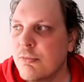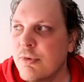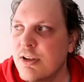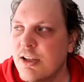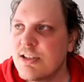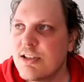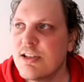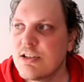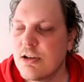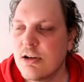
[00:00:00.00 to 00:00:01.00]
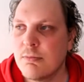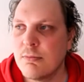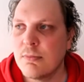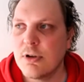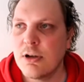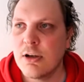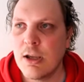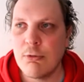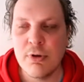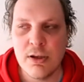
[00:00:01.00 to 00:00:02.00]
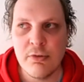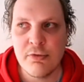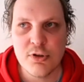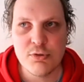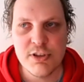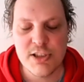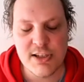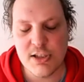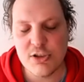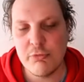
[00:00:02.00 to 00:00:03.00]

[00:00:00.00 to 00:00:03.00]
We did see some, of course we changed it.